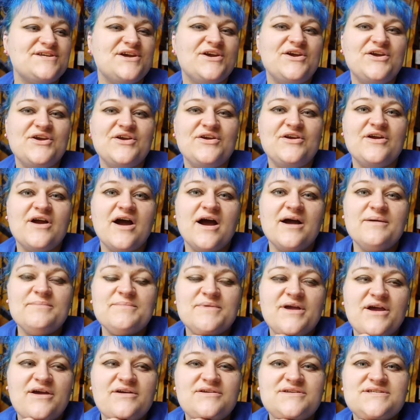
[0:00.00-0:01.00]
So,
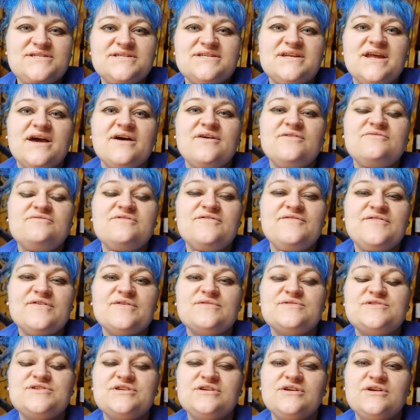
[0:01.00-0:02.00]
I'm going to now
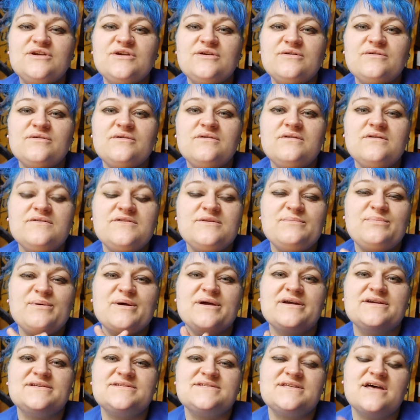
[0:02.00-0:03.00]
reveal to you all of the
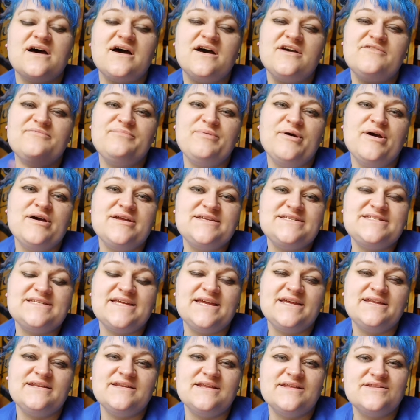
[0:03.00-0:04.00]
books that I've
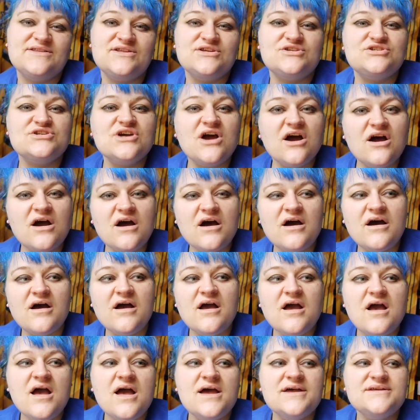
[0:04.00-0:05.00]
put in the jar.
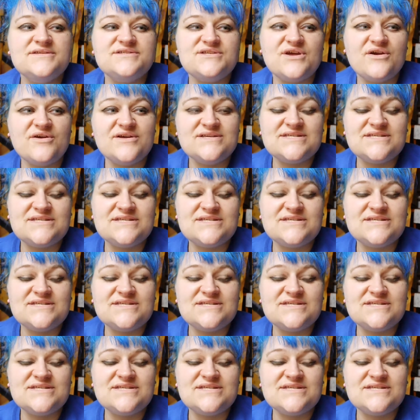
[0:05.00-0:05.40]
So,